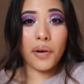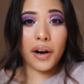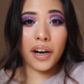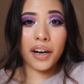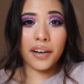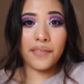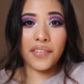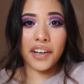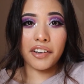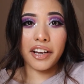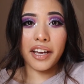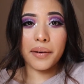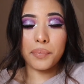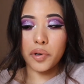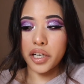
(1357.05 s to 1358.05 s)
are
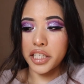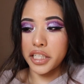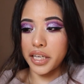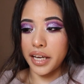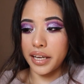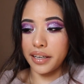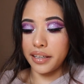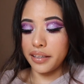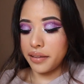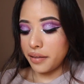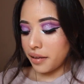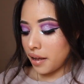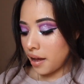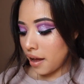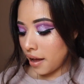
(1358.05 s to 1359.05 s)
very appreciated.
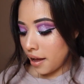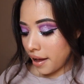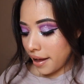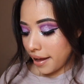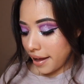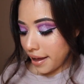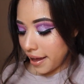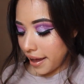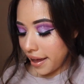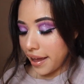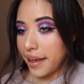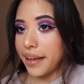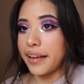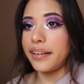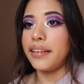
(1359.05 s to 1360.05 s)

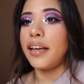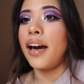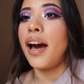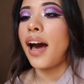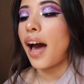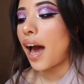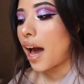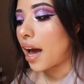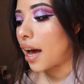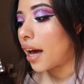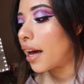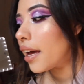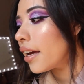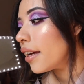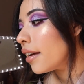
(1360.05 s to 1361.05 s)
And
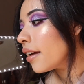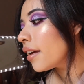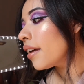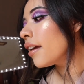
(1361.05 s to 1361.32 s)
I